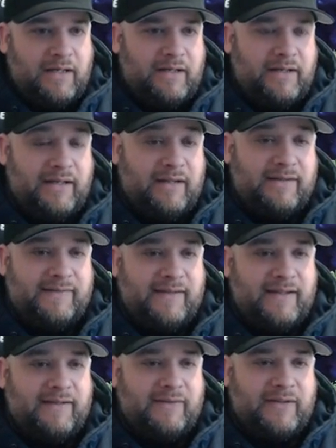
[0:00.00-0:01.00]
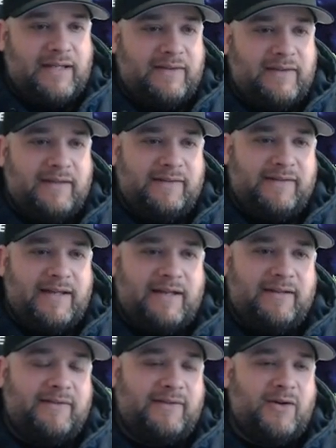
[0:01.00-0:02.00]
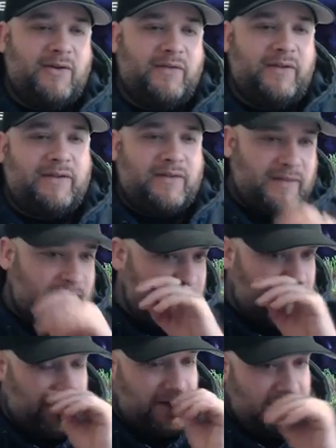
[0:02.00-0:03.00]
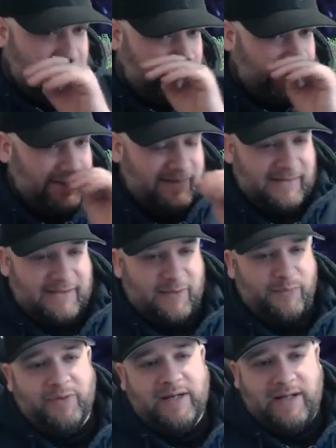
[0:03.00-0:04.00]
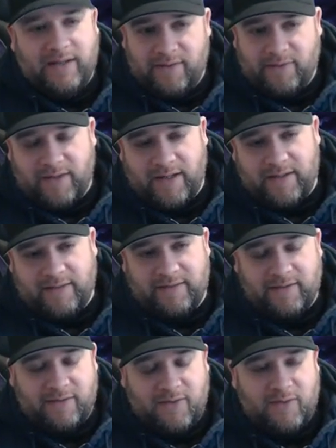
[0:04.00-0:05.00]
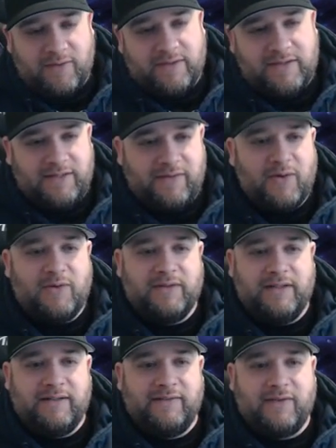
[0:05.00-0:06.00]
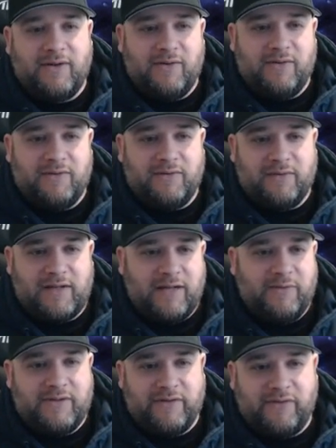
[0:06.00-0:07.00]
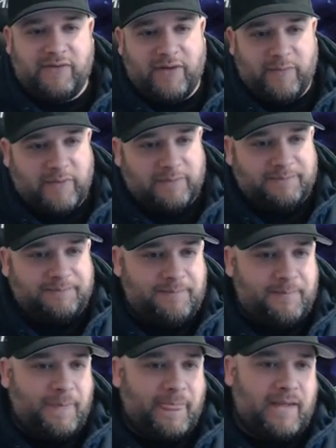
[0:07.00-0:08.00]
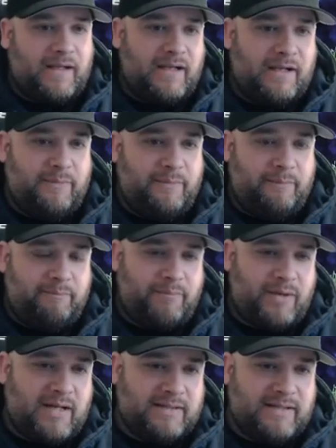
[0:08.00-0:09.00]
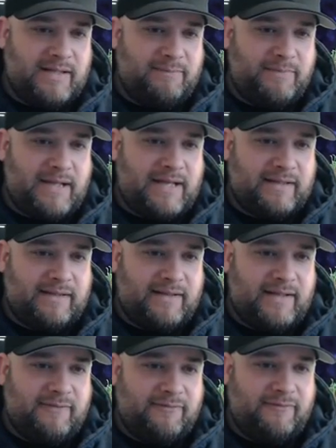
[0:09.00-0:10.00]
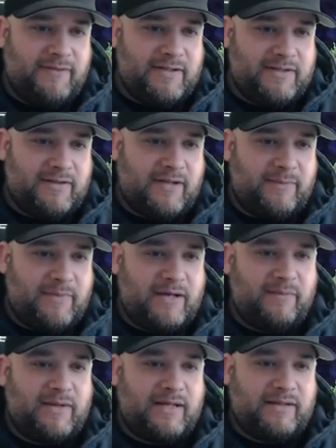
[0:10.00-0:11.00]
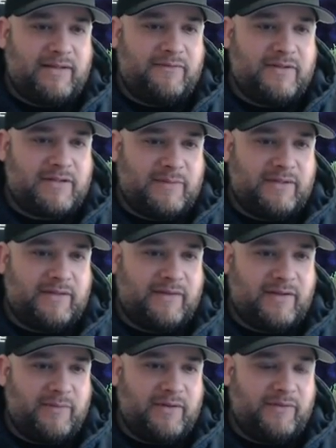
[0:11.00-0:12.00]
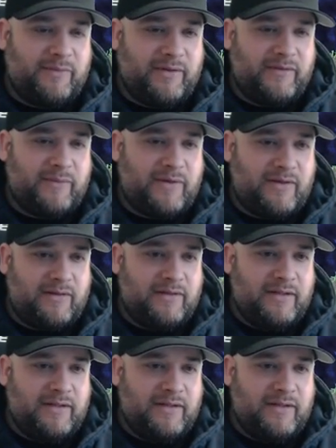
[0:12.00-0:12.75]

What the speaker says: Ella says, okay, thanks. Yeah, so the good part is that they're breeding, right? They're holding, she's holding, so I would just strip them. I brought a black knife fish. Oh, I bought a black knife fish a couple days ago, but he's pretty small.